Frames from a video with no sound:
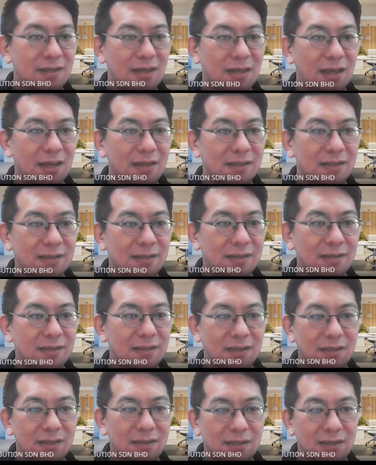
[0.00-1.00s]
Okay,
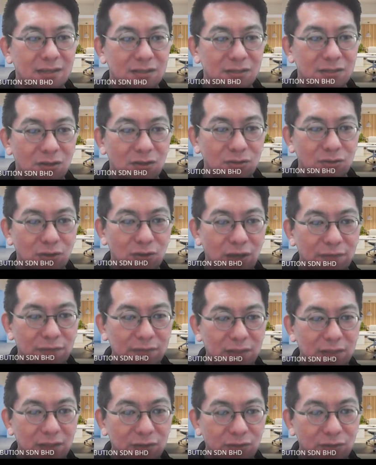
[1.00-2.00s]
so you
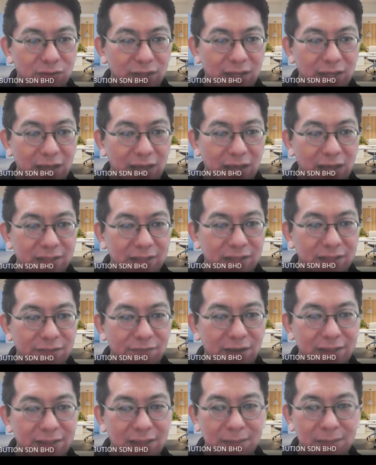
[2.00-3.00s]
have the unique
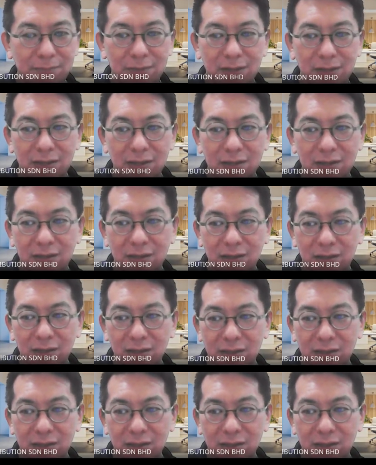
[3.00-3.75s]
identifier number.